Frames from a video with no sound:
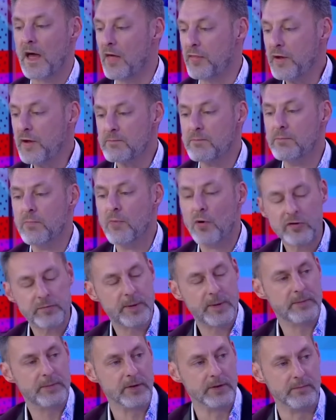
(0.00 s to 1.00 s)
I think most
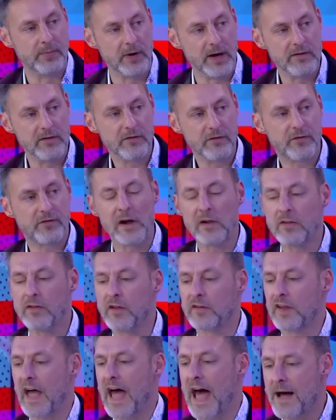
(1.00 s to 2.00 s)
people in Britain felt
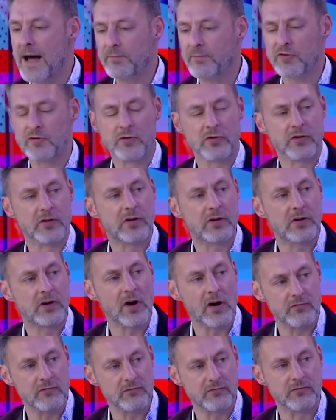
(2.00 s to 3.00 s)
this absolute gut